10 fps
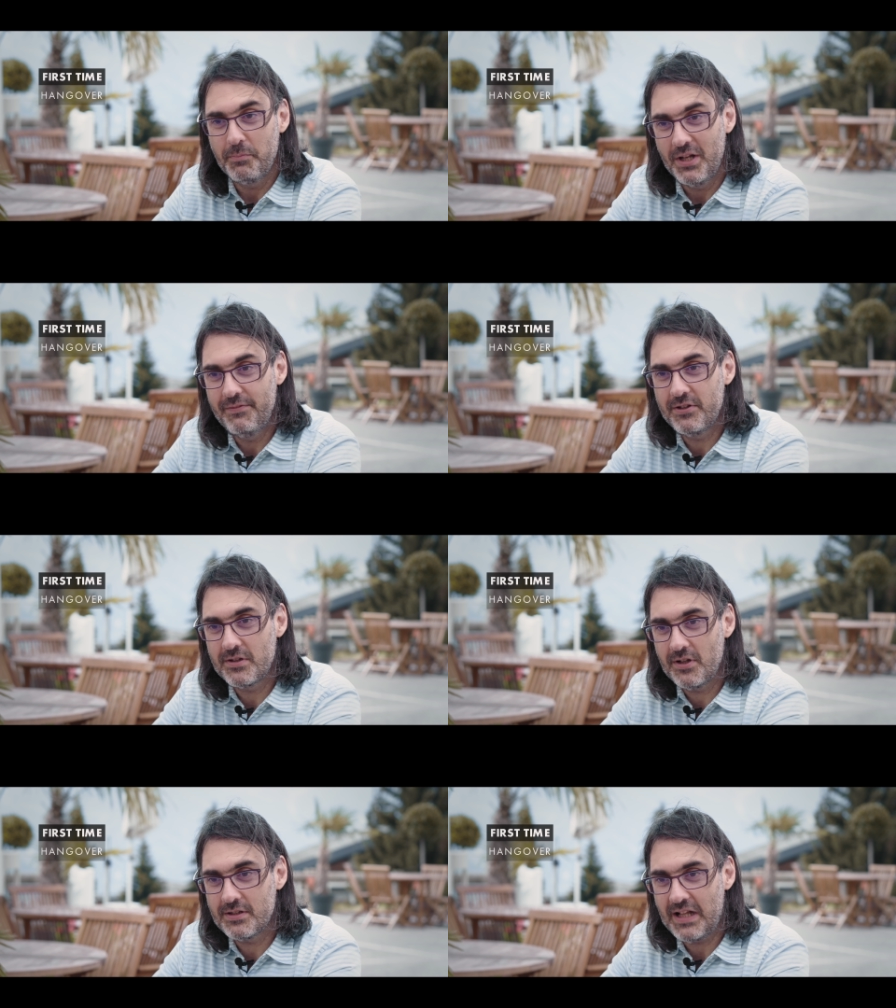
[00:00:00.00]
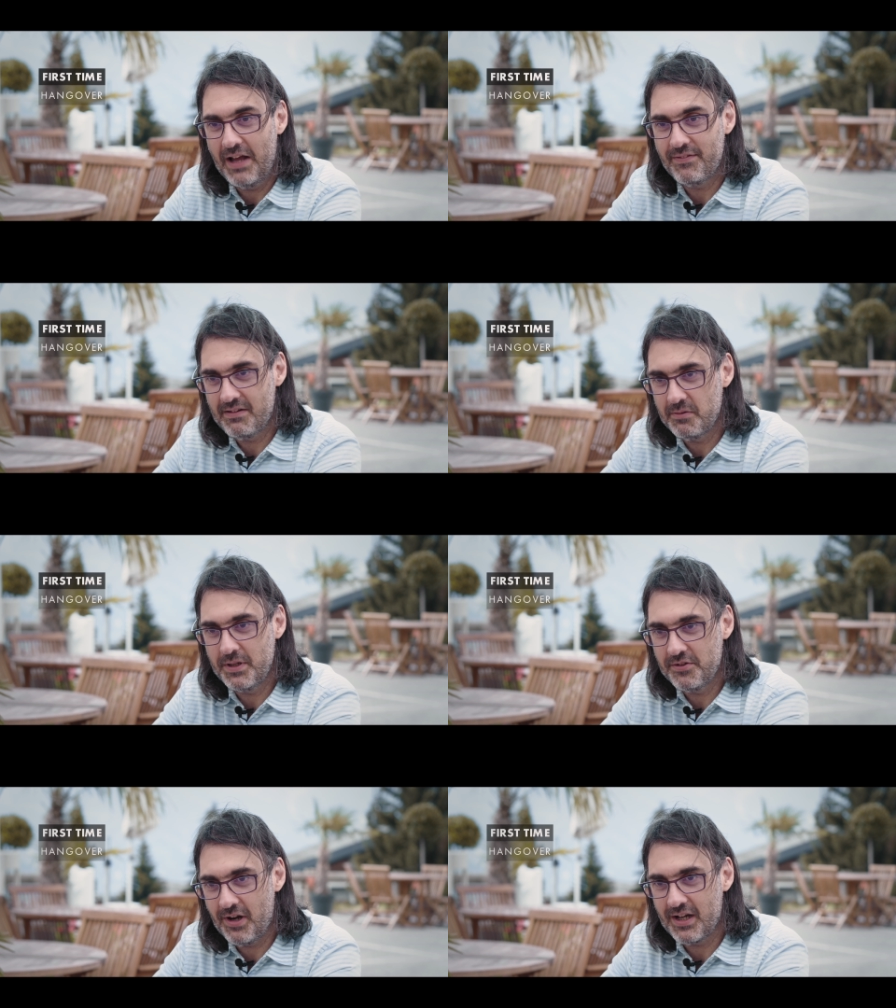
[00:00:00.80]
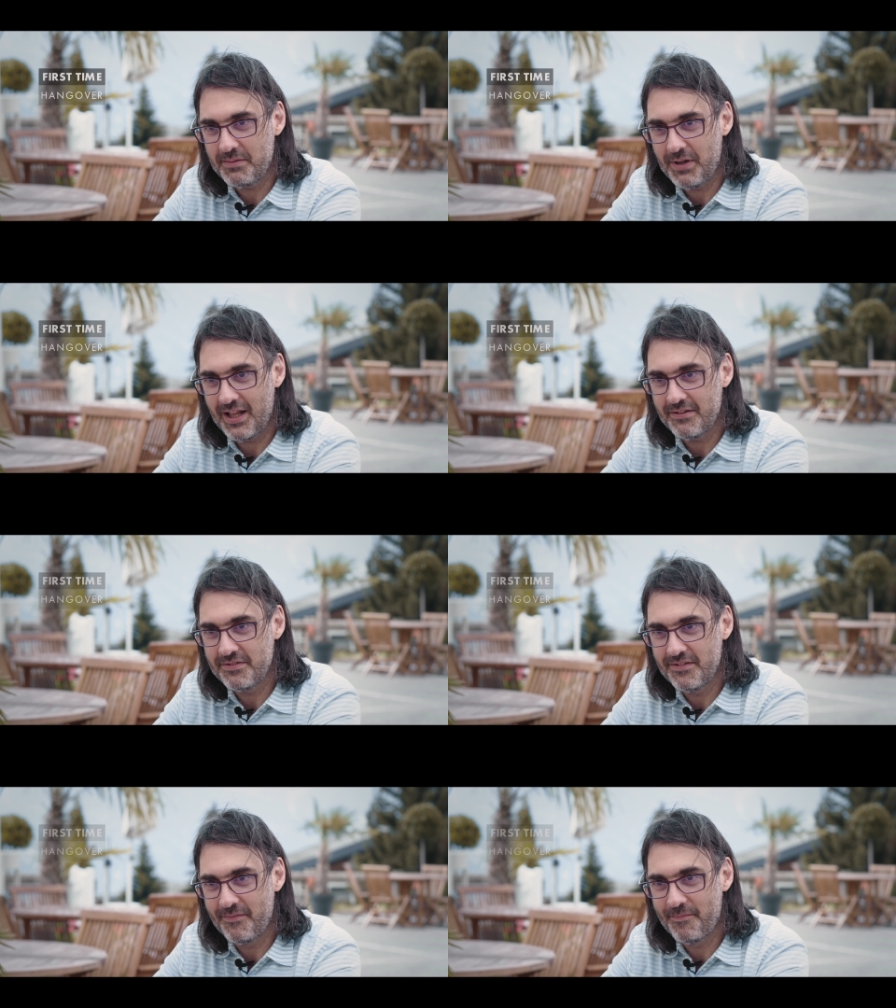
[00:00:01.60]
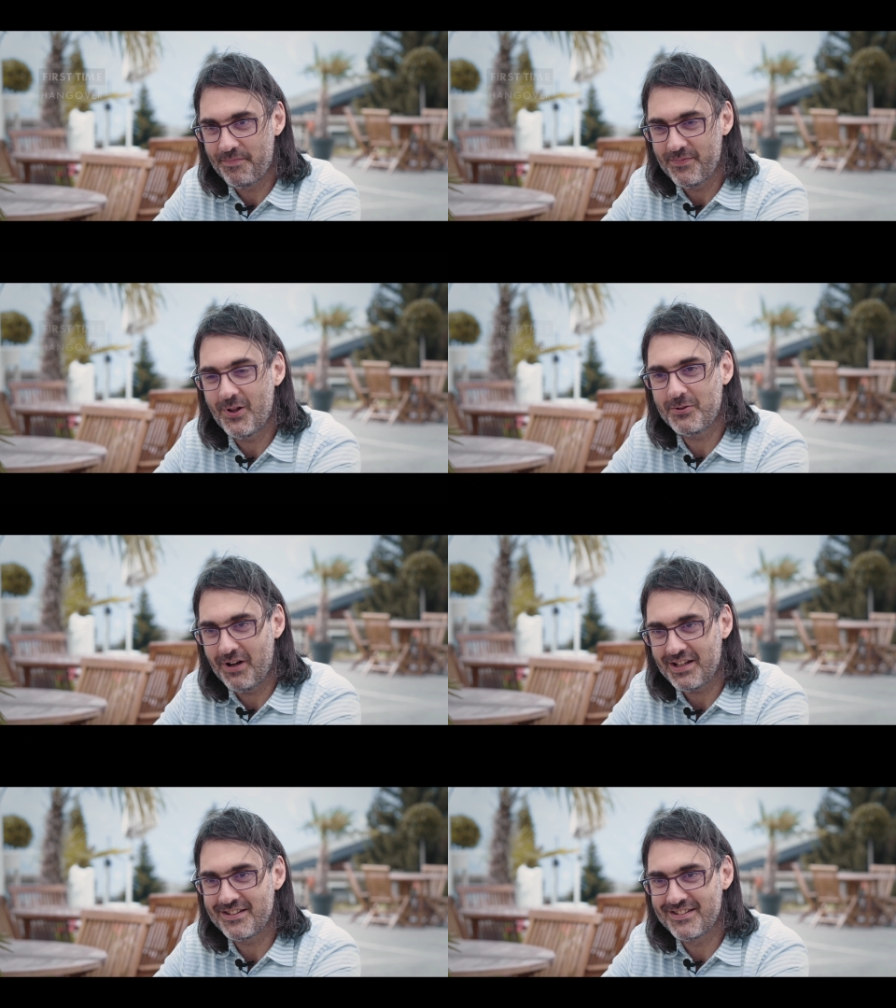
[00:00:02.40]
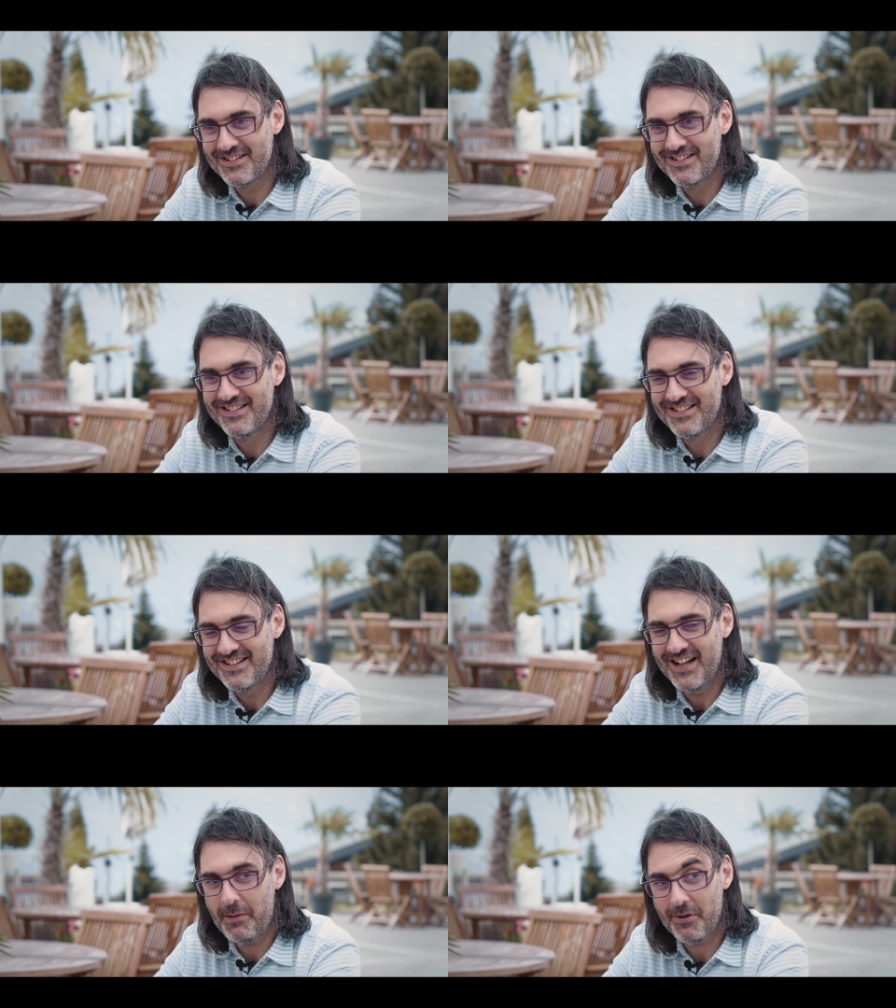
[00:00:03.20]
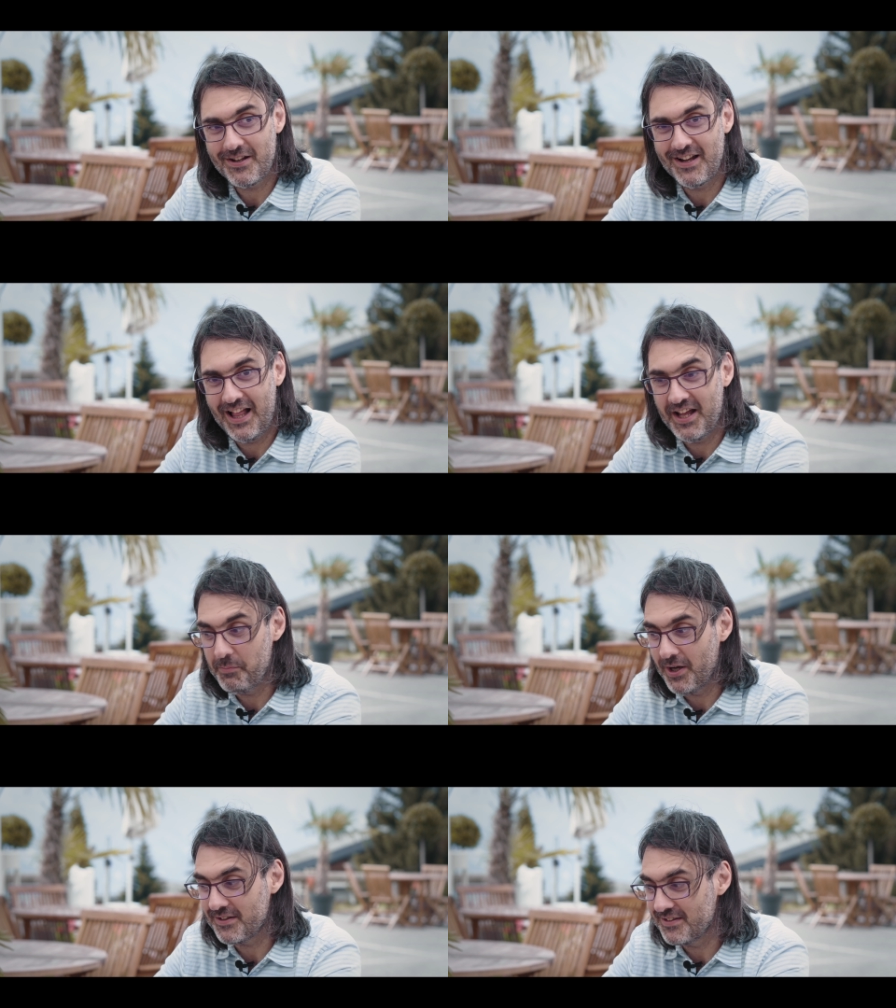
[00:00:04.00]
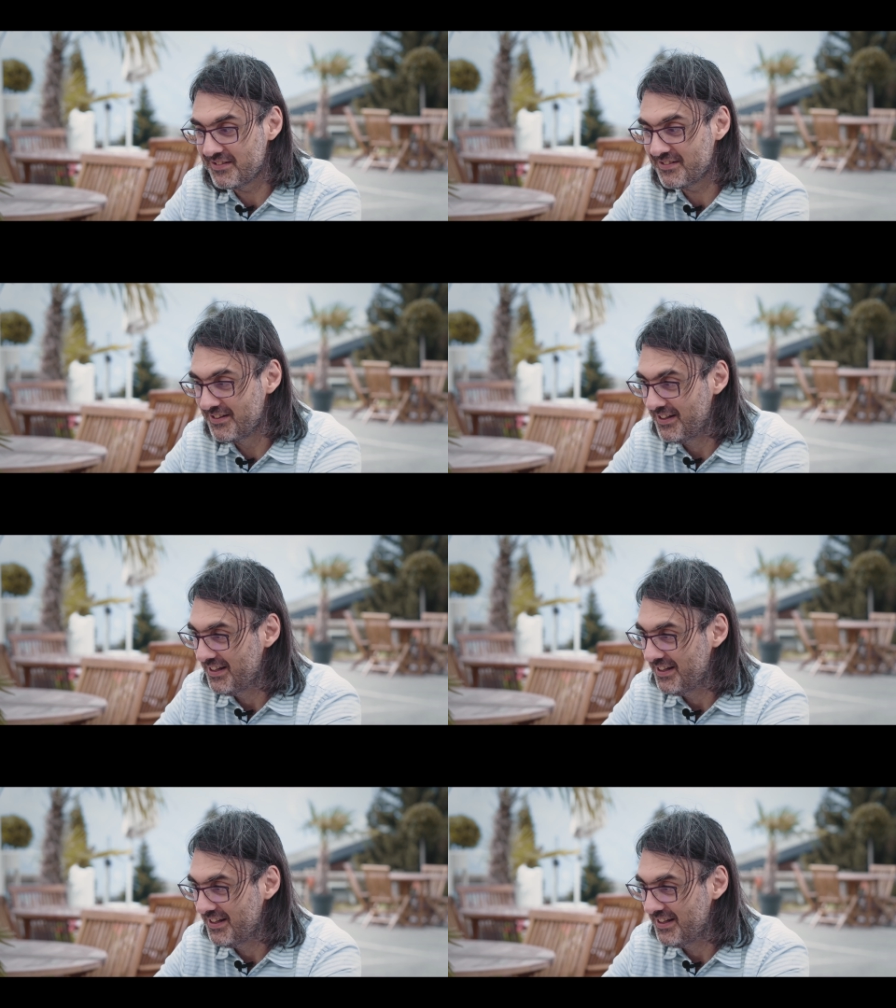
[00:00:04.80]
Believe it or not, I've never been drunk in my life. Not once. I'm not going to lie about this.